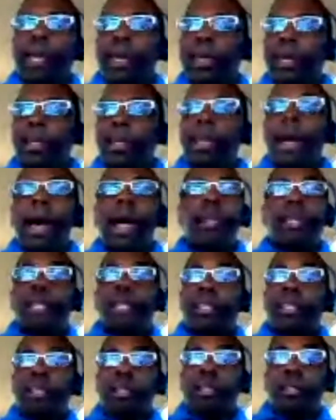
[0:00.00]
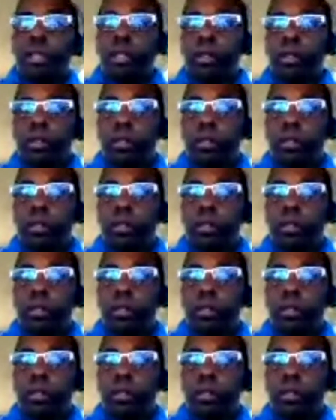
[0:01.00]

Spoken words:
can not listen to you.